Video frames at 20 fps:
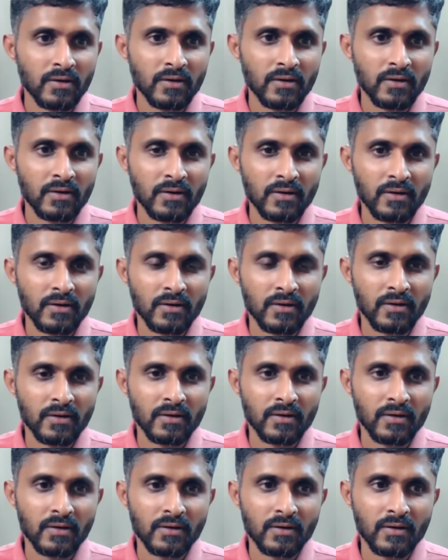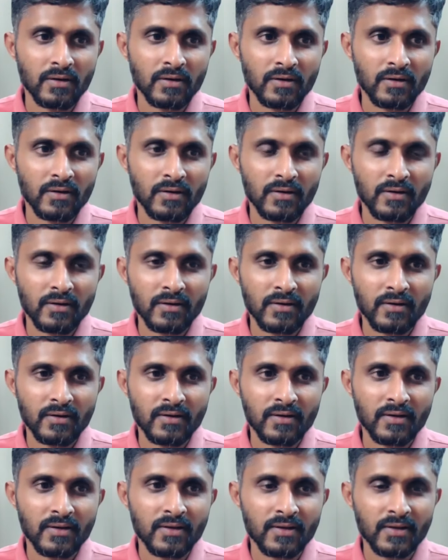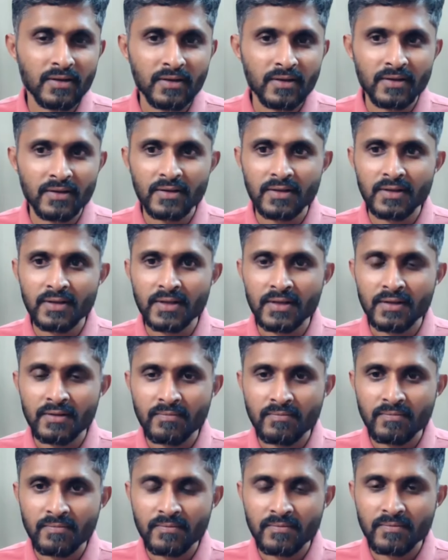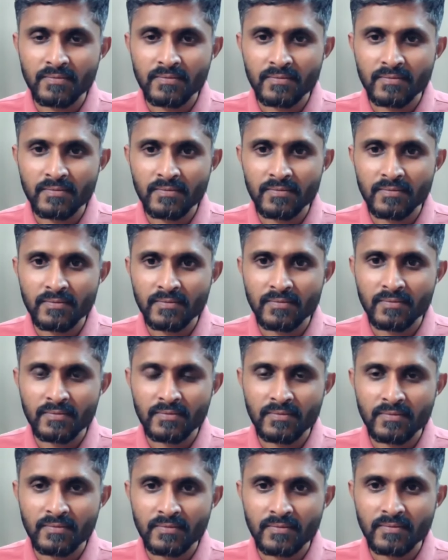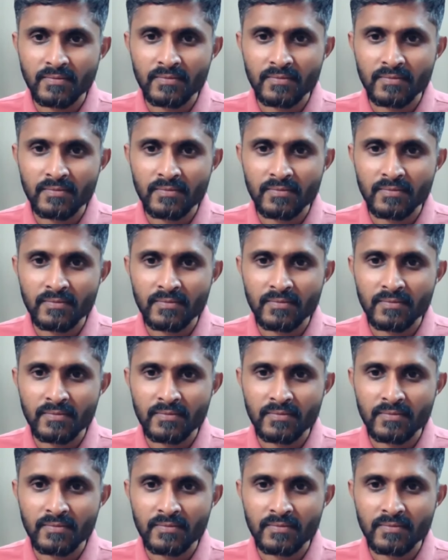Nothing is said.